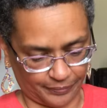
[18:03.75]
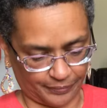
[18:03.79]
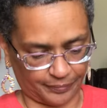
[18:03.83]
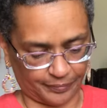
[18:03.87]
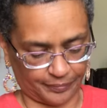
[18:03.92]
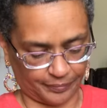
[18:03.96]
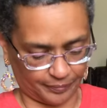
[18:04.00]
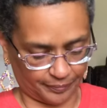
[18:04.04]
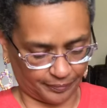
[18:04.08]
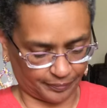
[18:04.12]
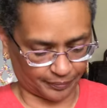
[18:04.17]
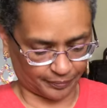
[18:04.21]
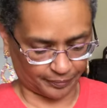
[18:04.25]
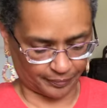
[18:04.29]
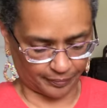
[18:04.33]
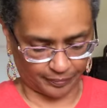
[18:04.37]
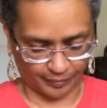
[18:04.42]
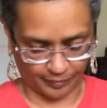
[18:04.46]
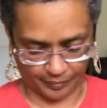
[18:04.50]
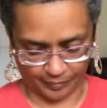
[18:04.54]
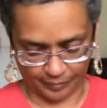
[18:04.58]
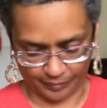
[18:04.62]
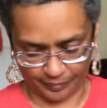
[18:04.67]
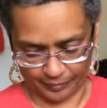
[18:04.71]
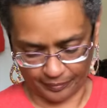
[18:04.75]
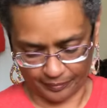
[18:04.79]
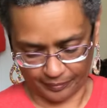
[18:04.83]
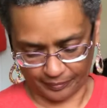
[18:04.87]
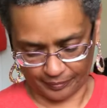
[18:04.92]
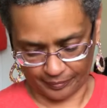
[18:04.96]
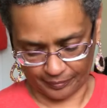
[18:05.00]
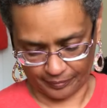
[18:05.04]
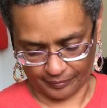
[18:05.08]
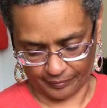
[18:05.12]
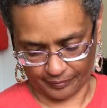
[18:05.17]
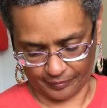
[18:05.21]

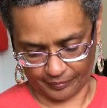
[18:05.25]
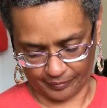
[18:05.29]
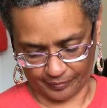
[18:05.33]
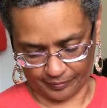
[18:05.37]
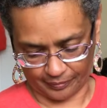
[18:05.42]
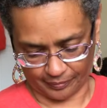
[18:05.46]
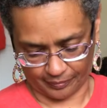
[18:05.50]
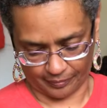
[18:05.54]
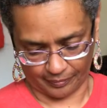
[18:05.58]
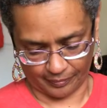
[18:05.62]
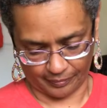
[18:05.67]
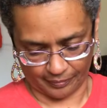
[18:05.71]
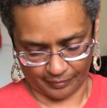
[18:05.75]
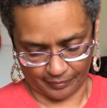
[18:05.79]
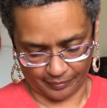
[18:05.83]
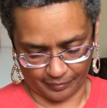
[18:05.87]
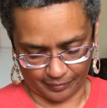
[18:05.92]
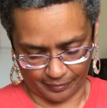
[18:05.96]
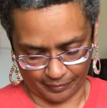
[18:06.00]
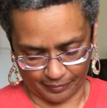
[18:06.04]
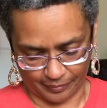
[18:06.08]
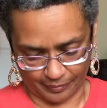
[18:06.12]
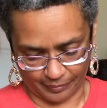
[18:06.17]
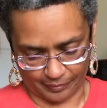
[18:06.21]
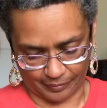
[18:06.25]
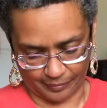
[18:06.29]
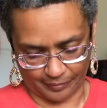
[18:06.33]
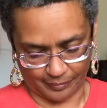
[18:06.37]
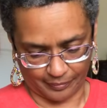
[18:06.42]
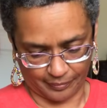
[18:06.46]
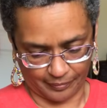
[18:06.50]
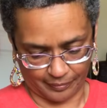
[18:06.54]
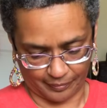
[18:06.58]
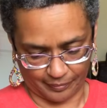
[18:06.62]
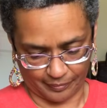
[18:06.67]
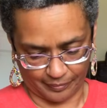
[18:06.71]

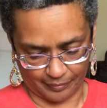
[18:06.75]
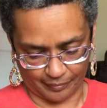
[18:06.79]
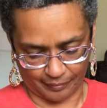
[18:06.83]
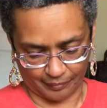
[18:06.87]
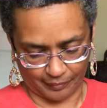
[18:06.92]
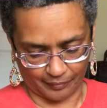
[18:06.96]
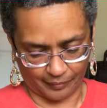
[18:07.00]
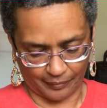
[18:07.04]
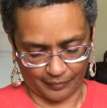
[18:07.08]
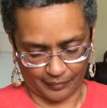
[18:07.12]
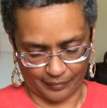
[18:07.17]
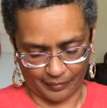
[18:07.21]
(no one is talking)